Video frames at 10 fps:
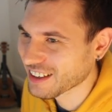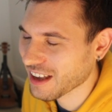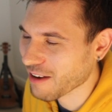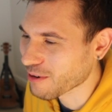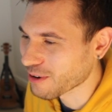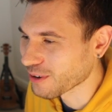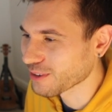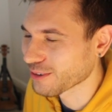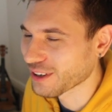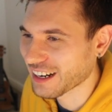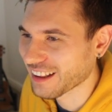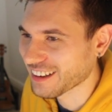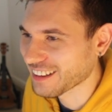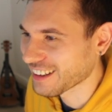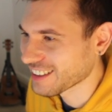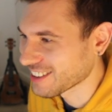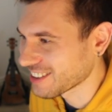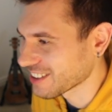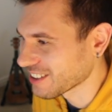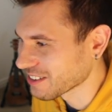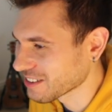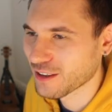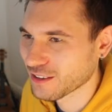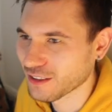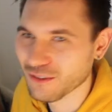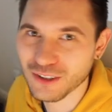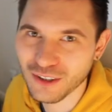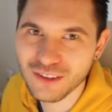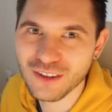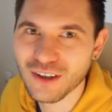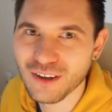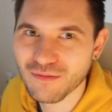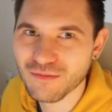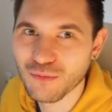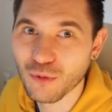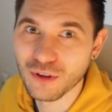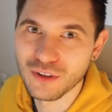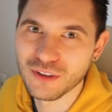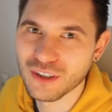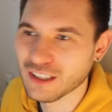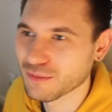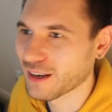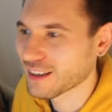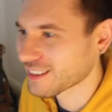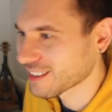everyone knows what a calculator should do, so the results are what you should expect.